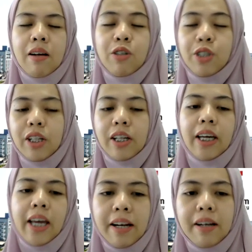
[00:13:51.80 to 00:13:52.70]
result
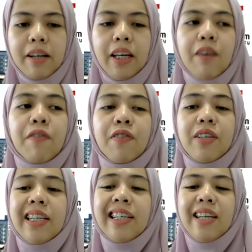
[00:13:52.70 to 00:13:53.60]
again if
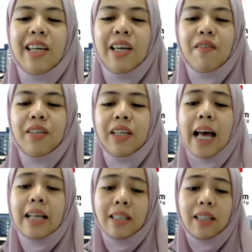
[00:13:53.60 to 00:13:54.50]
the
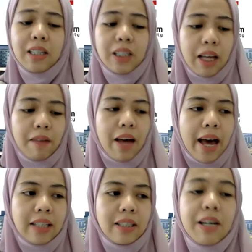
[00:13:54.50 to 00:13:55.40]
asset itself
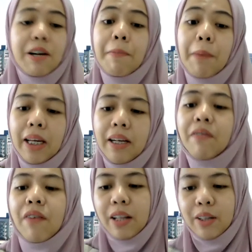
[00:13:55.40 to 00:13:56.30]
has the remaining
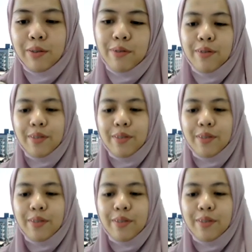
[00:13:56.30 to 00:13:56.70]
value.